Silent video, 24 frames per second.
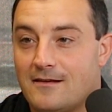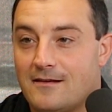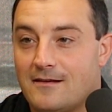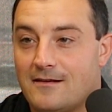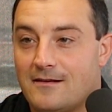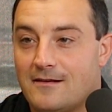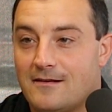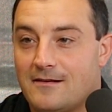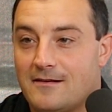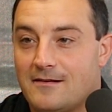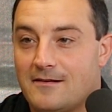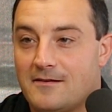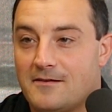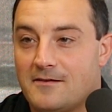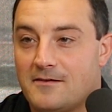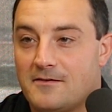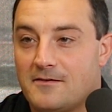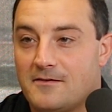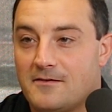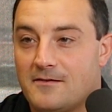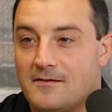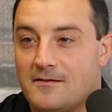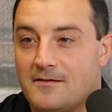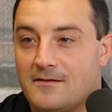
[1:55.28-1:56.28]

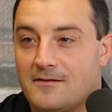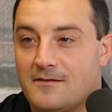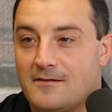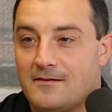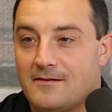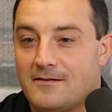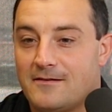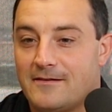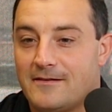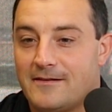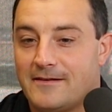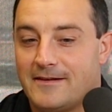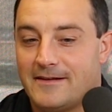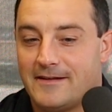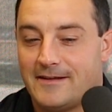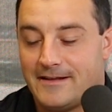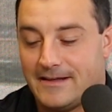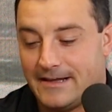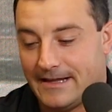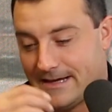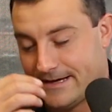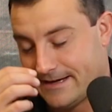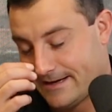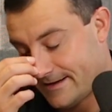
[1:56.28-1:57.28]

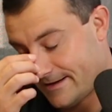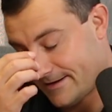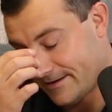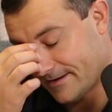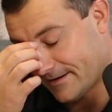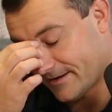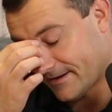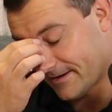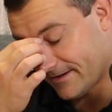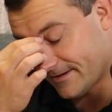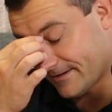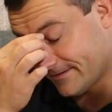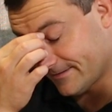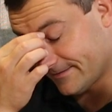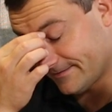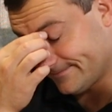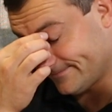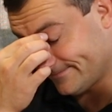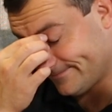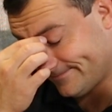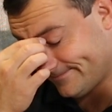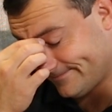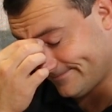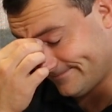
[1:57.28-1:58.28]

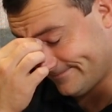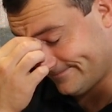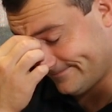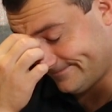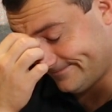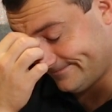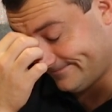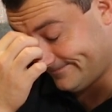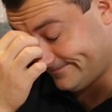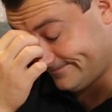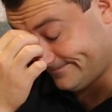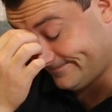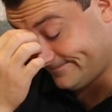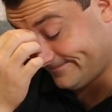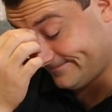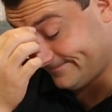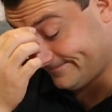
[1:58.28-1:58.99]
(silent)